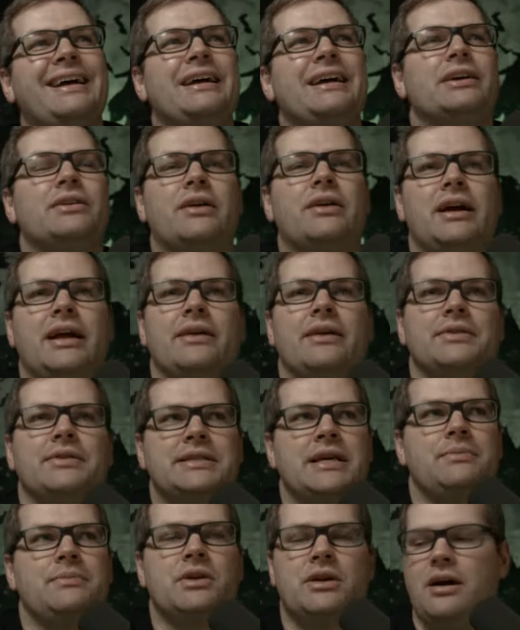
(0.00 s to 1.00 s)
Greg, every
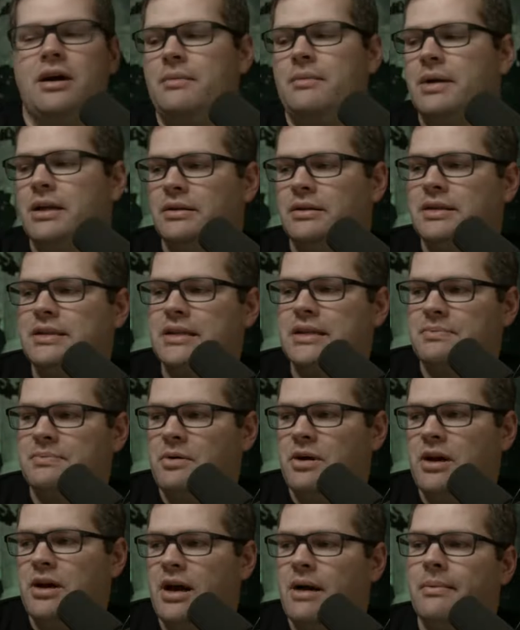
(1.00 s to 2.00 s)
time you comment, let's just
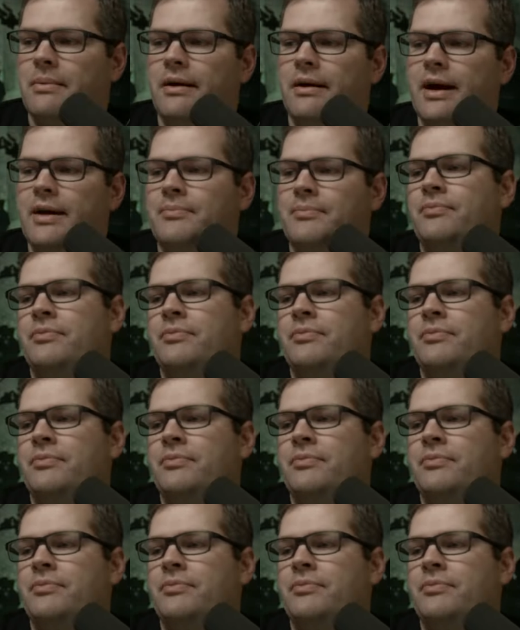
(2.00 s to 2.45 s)
put it up, all right?